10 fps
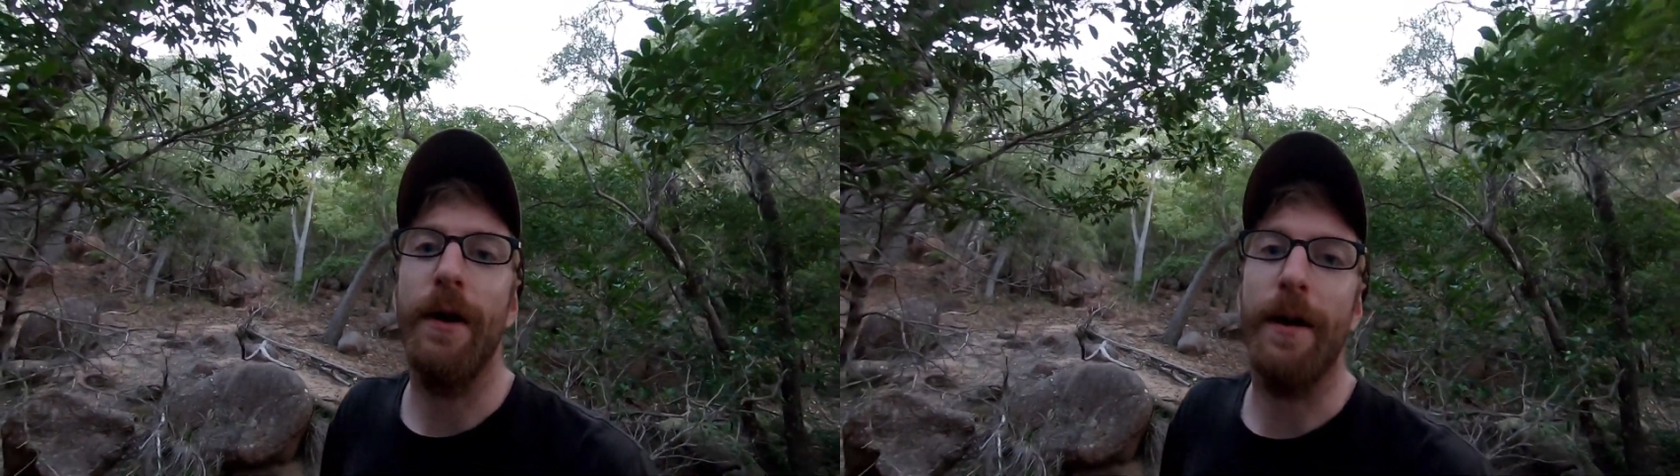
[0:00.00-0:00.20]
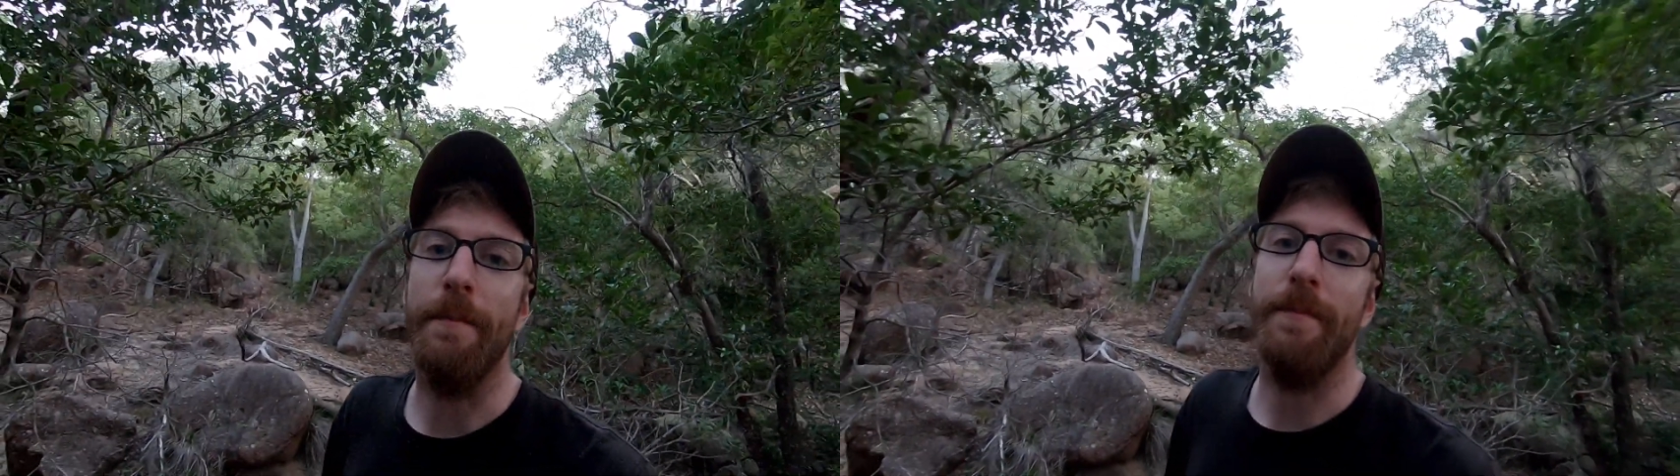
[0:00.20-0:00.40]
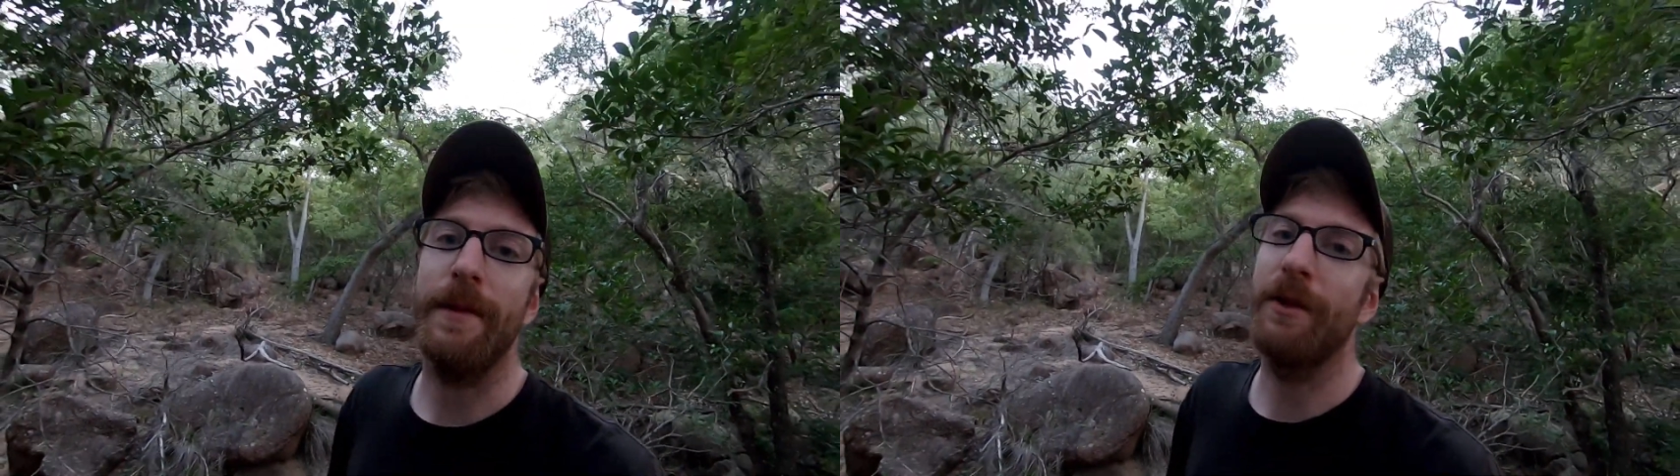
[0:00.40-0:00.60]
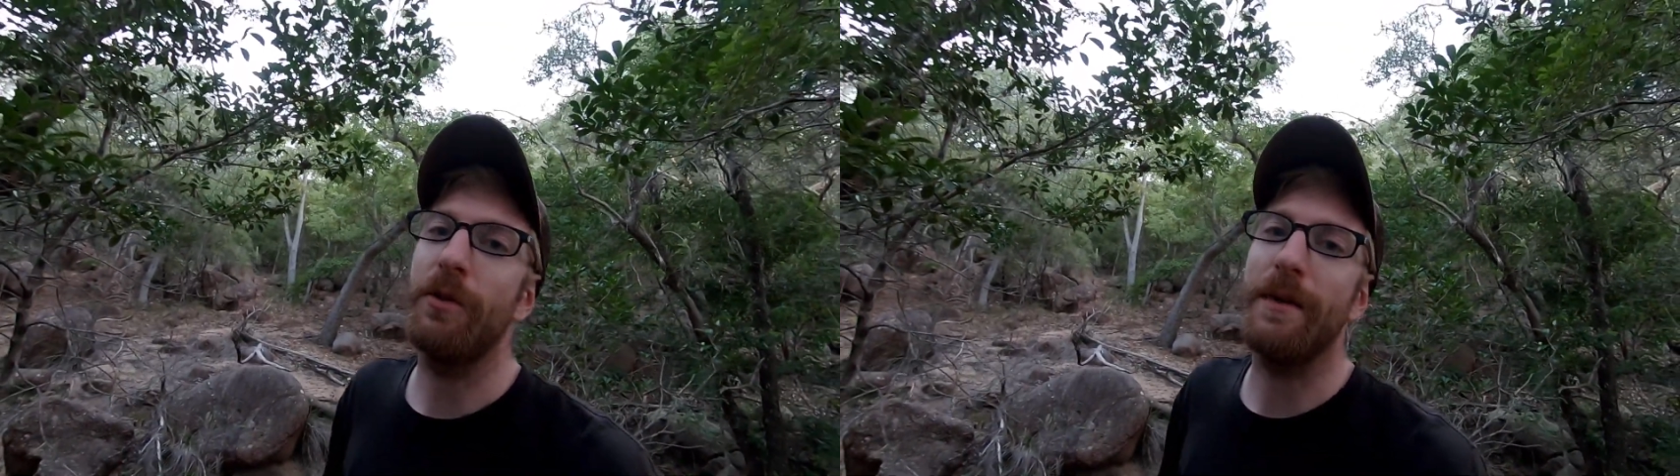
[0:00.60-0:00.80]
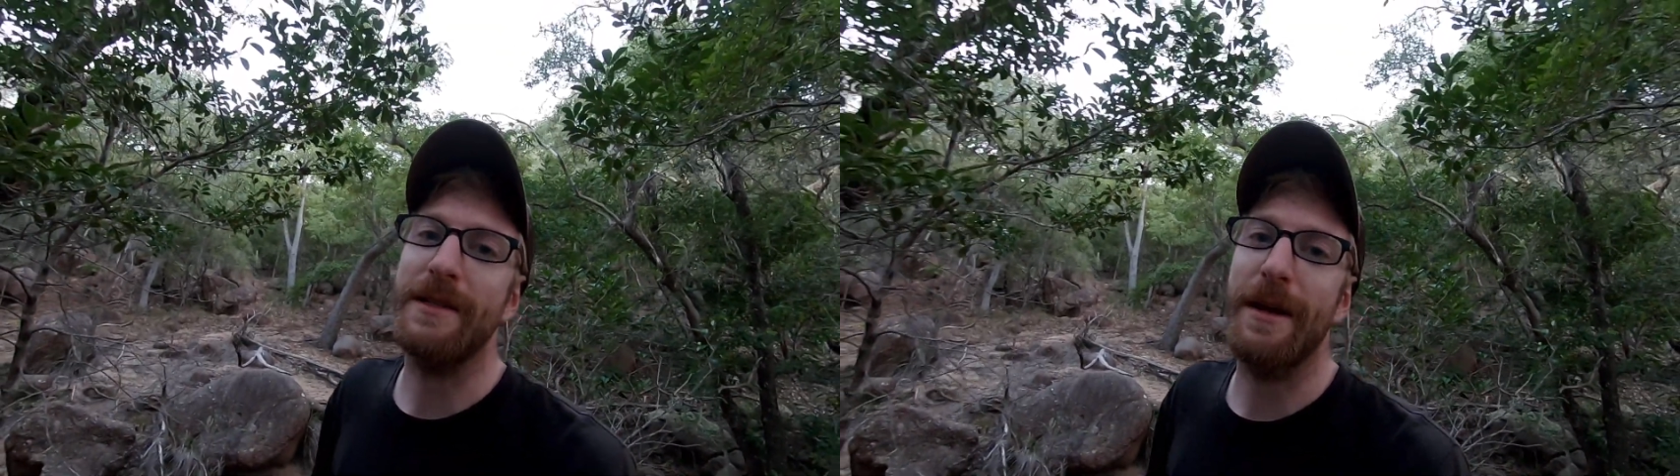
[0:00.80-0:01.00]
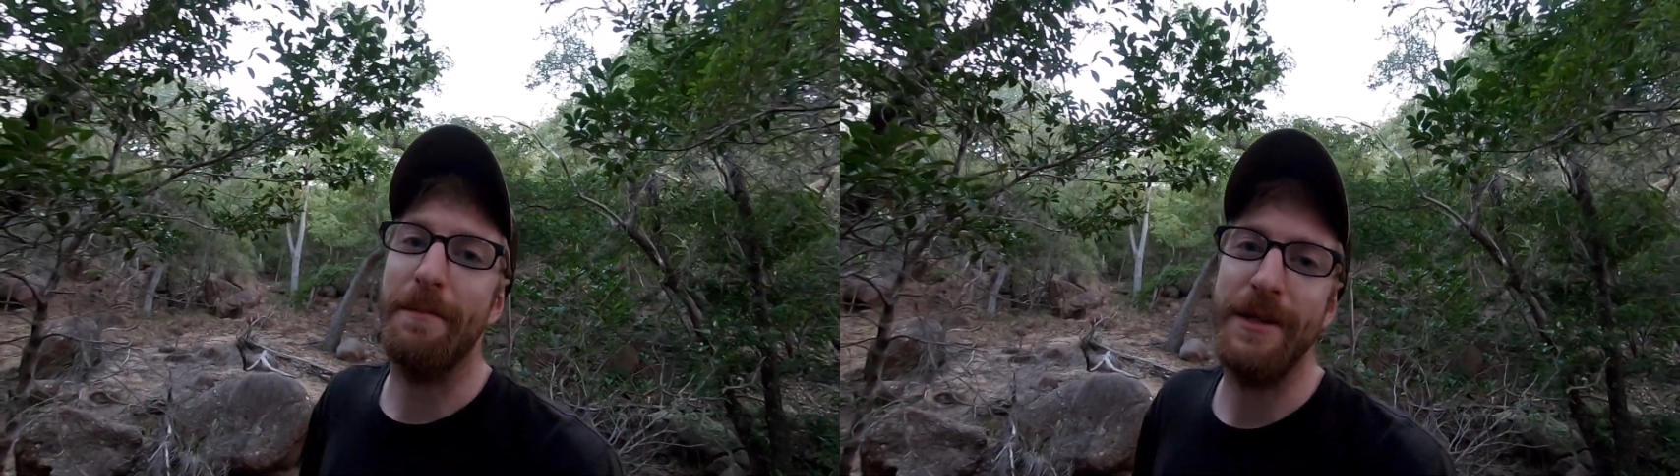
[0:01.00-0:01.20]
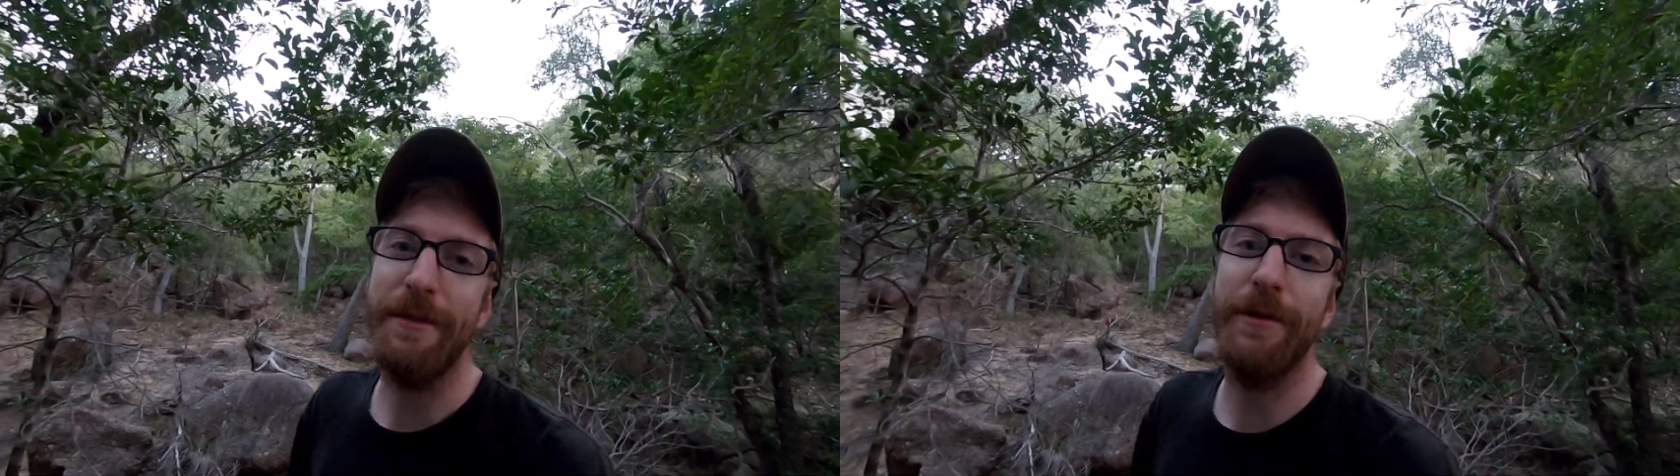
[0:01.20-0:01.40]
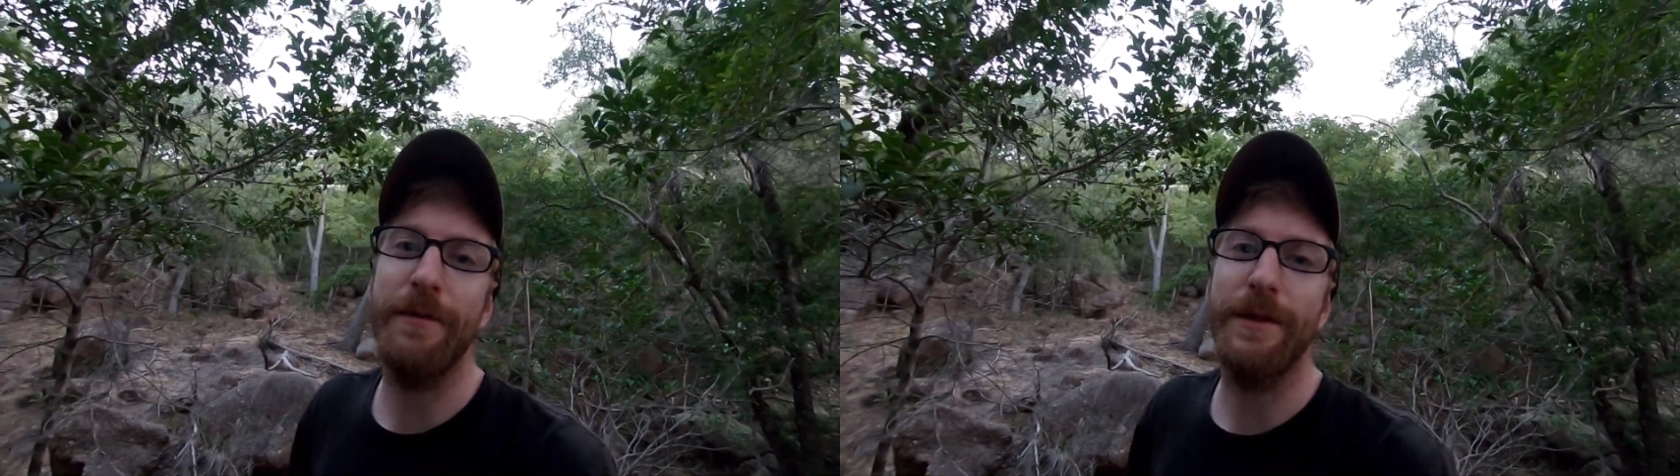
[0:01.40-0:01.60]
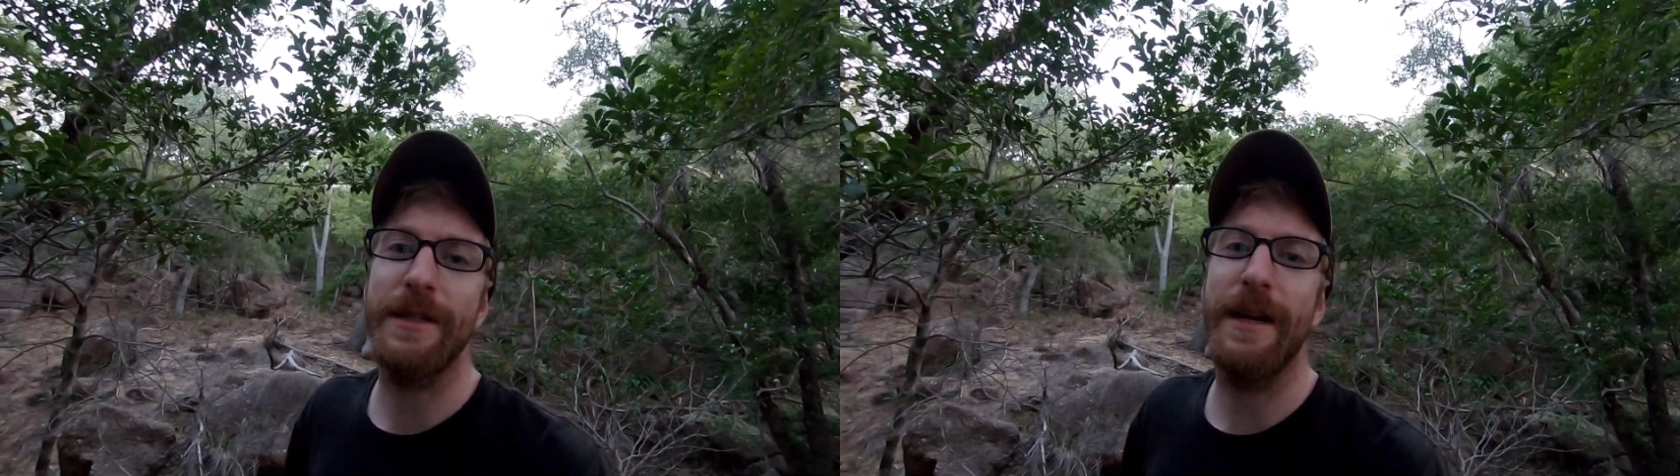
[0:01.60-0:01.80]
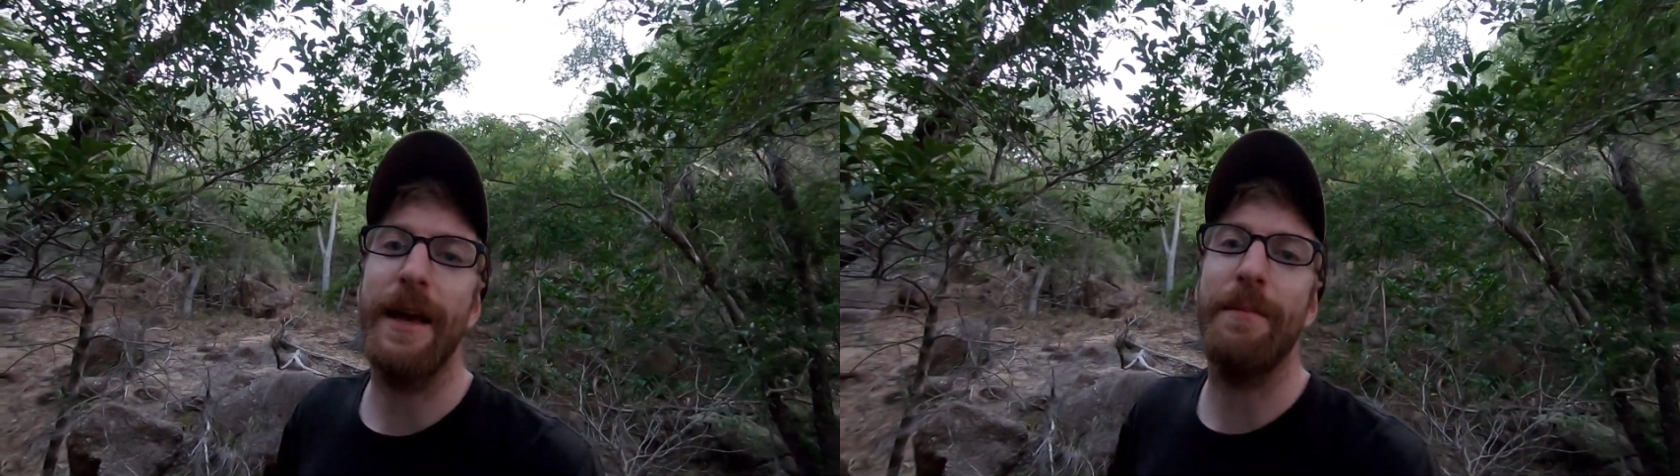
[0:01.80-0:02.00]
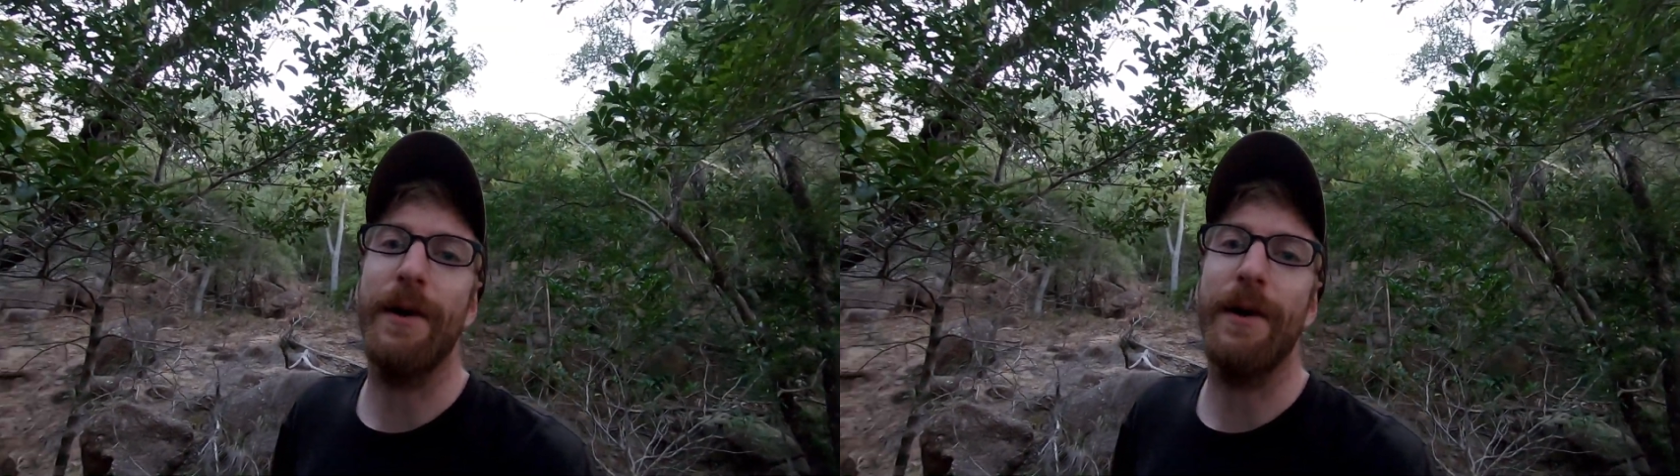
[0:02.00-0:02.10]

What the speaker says: A little bit something different for today,